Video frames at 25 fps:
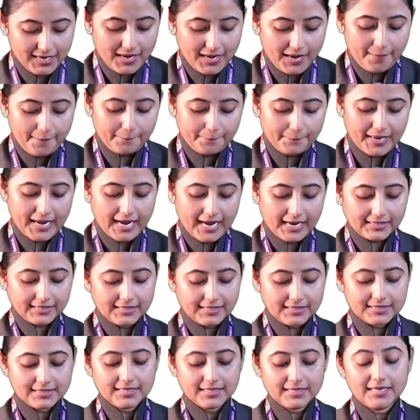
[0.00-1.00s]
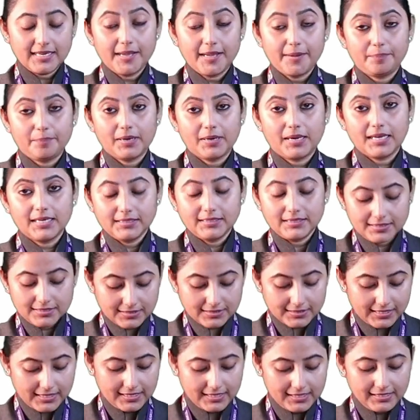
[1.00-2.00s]
Practice and apply the
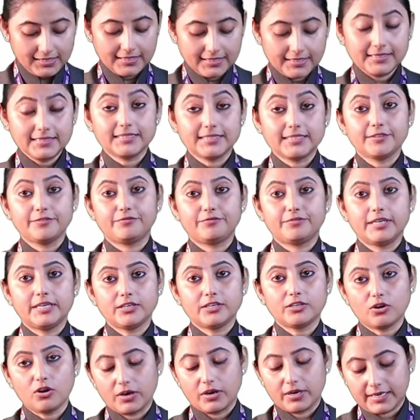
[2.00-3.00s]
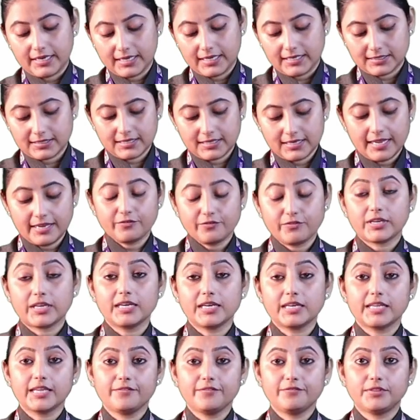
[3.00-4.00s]
skill in different contexts. Like we can
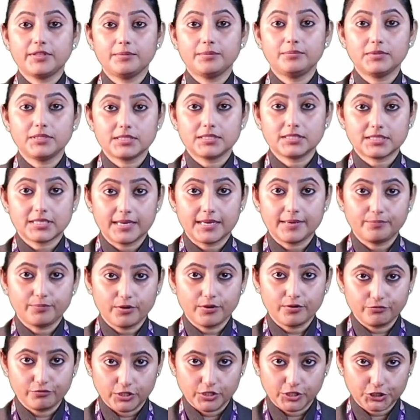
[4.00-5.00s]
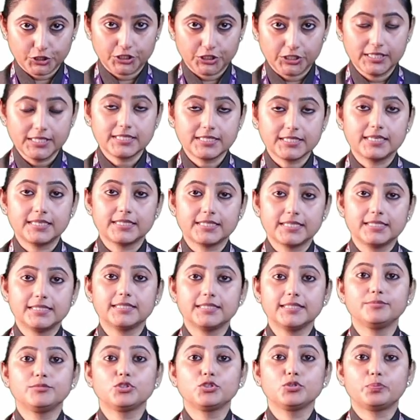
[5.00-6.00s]
give them this type of worksheets and tell them
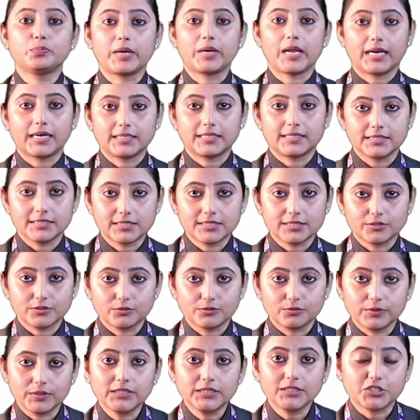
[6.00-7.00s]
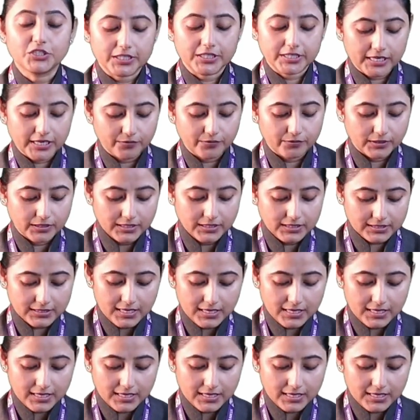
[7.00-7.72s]
to practice with tricky words.